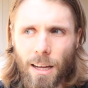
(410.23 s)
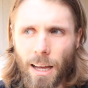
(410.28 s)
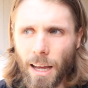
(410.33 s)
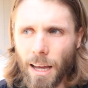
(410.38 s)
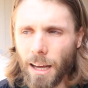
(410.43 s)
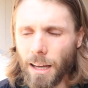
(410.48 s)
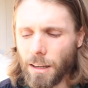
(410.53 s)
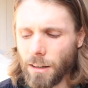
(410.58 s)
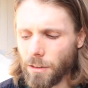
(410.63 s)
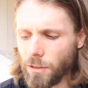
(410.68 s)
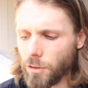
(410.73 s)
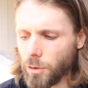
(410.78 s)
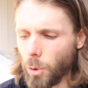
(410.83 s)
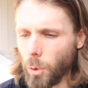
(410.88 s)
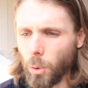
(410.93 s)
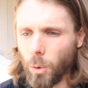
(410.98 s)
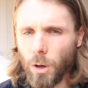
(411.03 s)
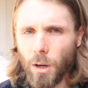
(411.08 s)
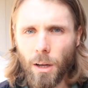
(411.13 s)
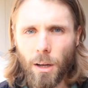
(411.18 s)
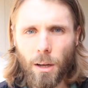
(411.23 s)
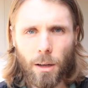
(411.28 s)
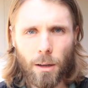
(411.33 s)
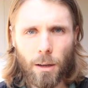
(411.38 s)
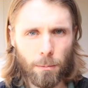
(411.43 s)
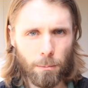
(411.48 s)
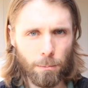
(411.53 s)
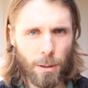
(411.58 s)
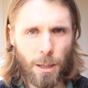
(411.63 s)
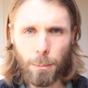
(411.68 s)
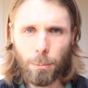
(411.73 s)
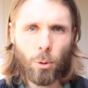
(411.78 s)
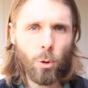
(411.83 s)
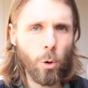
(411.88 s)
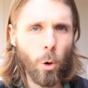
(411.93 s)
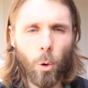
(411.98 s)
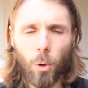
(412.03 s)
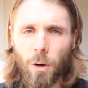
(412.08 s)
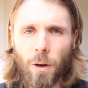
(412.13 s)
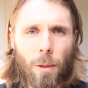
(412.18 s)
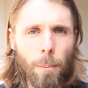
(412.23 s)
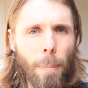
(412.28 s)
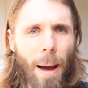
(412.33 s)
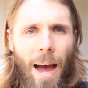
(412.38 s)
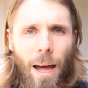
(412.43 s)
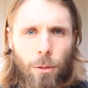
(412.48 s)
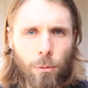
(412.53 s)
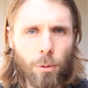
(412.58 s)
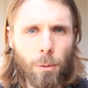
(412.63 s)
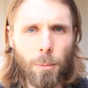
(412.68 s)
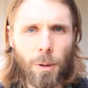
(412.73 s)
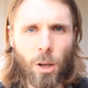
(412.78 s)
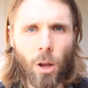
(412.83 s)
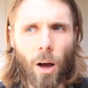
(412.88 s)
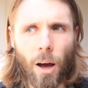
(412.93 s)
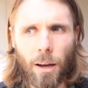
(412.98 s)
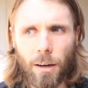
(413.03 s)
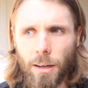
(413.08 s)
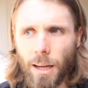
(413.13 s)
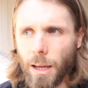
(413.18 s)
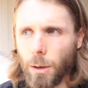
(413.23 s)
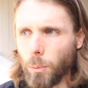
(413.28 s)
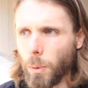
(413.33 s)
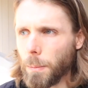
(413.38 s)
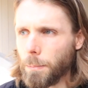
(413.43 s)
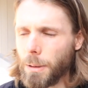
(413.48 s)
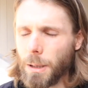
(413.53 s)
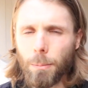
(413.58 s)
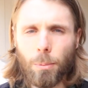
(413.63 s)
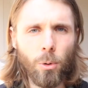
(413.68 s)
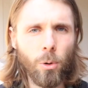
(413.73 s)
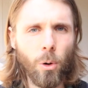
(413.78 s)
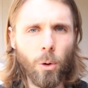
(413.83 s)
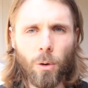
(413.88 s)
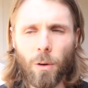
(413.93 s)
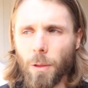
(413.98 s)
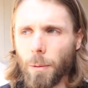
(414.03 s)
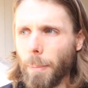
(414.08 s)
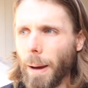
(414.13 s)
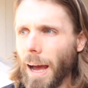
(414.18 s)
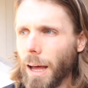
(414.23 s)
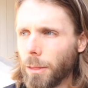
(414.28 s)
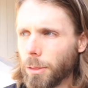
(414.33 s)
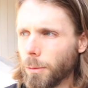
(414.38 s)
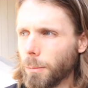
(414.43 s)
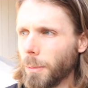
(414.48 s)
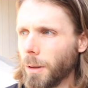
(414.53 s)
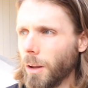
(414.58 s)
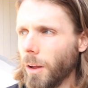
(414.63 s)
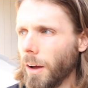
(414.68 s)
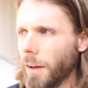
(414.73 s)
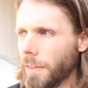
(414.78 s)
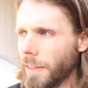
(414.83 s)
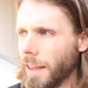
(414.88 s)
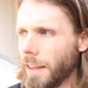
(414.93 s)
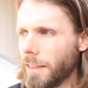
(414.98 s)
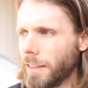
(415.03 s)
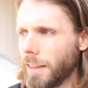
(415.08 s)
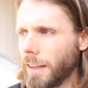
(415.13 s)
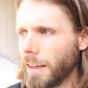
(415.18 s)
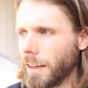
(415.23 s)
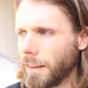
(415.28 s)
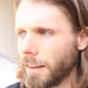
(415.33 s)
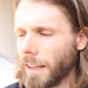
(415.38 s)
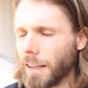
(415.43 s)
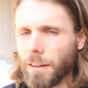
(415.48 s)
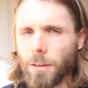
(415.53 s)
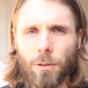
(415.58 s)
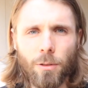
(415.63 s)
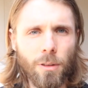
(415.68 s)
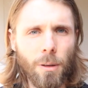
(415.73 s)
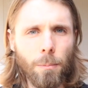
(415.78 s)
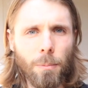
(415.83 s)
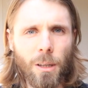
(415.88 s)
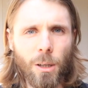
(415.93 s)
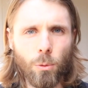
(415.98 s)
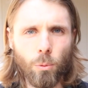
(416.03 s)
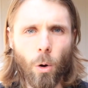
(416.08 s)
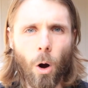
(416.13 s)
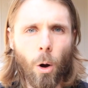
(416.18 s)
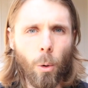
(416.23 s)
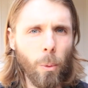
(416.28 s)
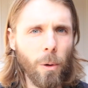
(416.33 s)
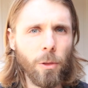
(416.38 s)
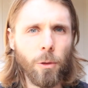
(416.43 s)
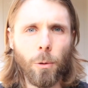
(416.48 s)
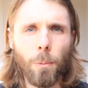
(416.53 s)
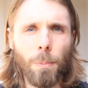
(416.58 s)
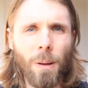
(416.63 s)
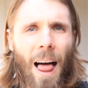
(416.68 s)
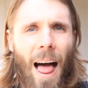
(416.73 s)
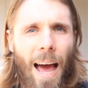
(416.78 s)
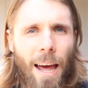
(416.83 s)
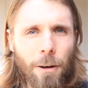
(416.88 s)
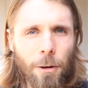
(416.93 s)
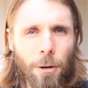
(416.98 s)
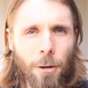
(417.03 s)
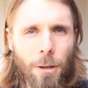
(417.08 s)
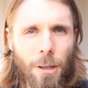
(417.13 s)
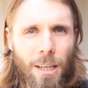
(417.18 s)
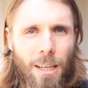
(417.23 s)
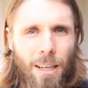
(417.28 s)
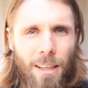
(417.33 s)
And so people go to the bathroom a lot. And when people go to the bathroom a lot, they think that there's something wrong with their bladder.